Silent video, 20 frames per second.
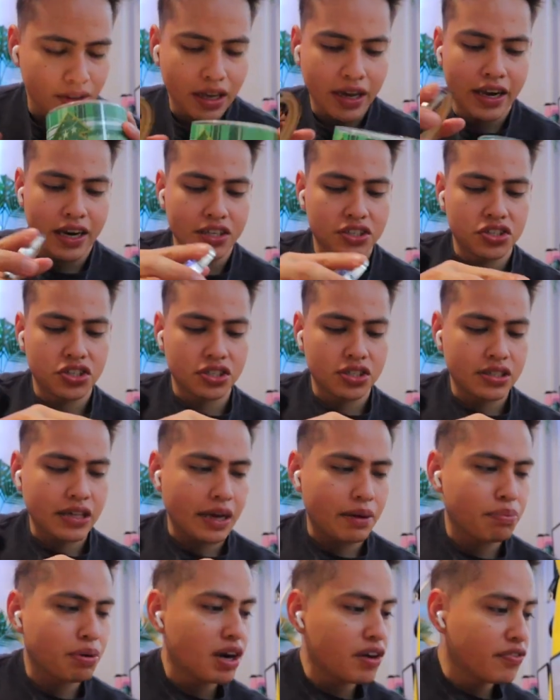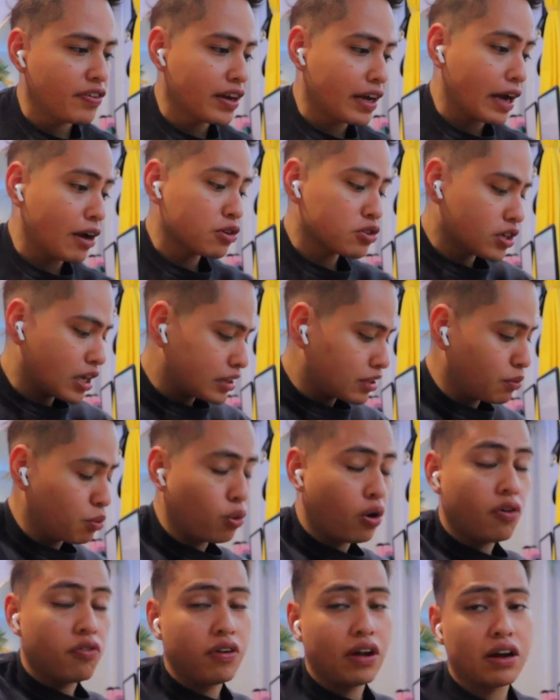And it's just like perfect. I also got the
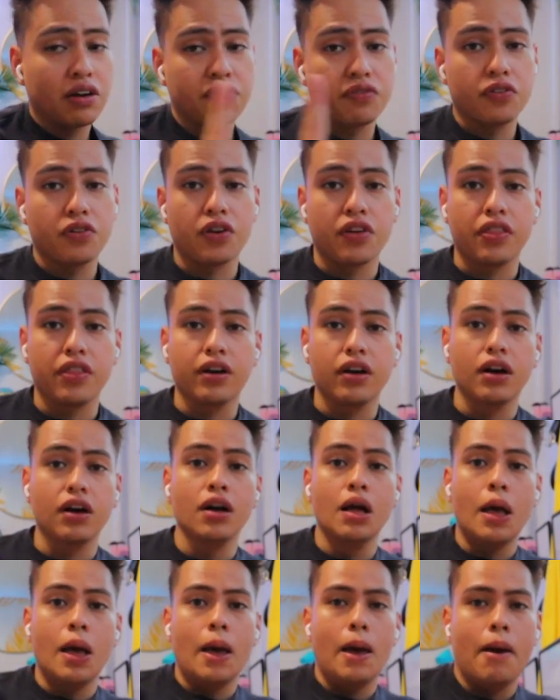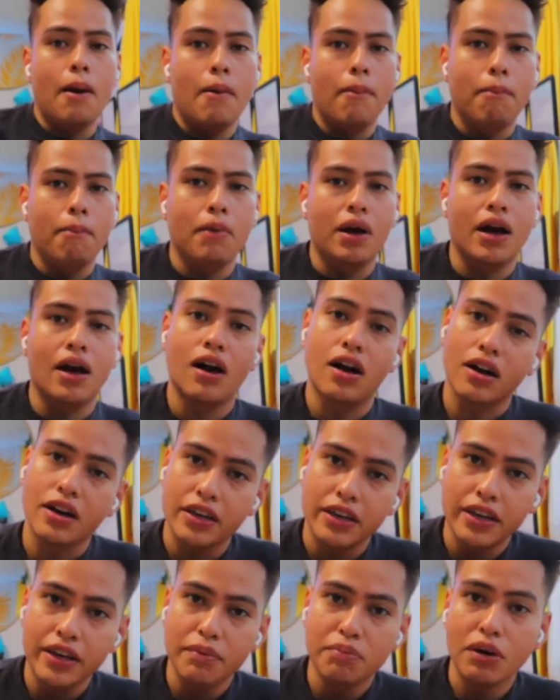wallflower for the
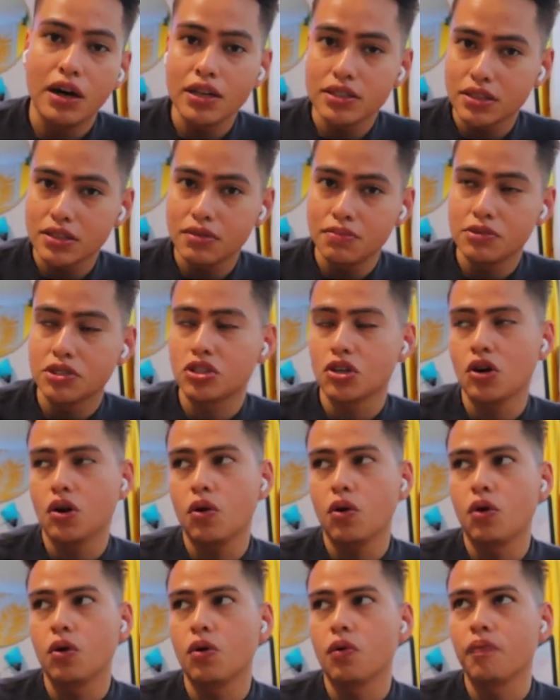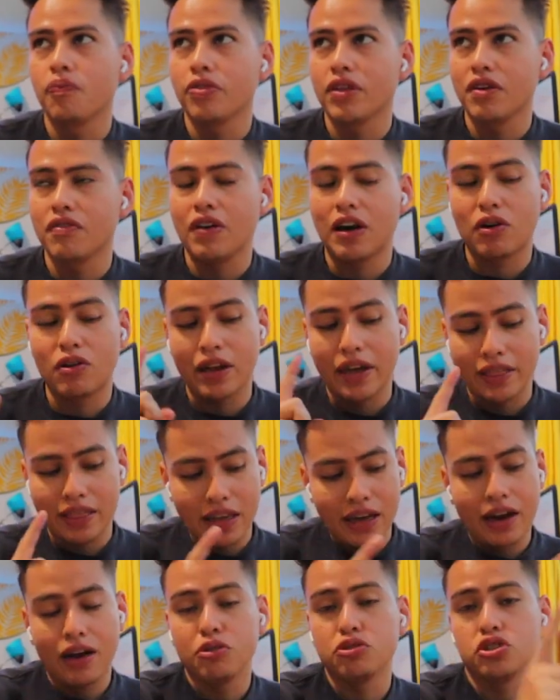mahogany balsam. So if I don't like
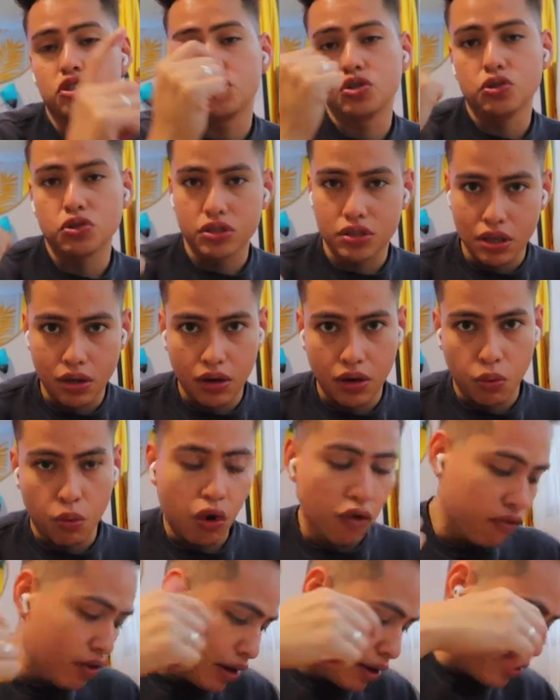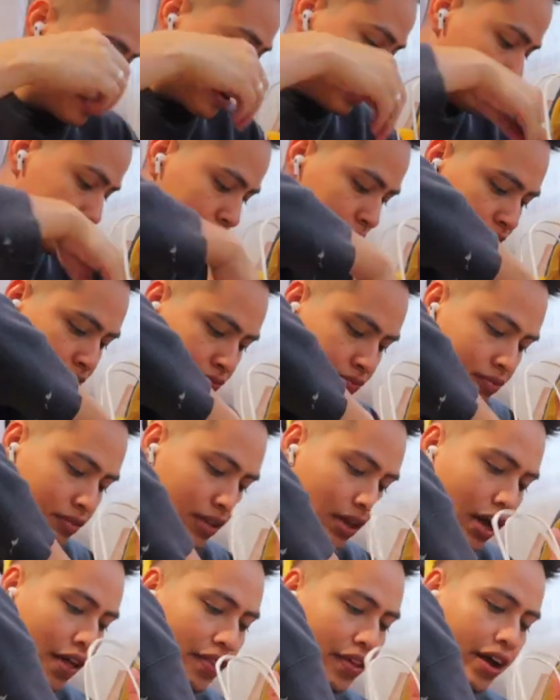that, I'll just use the wallflower.
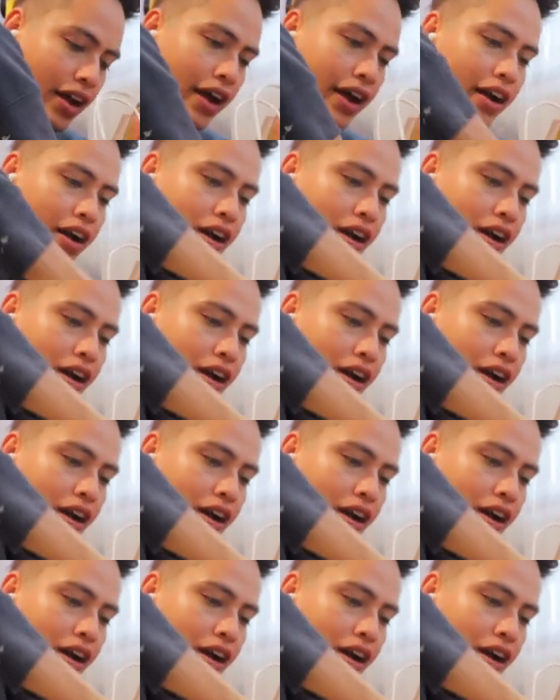And then I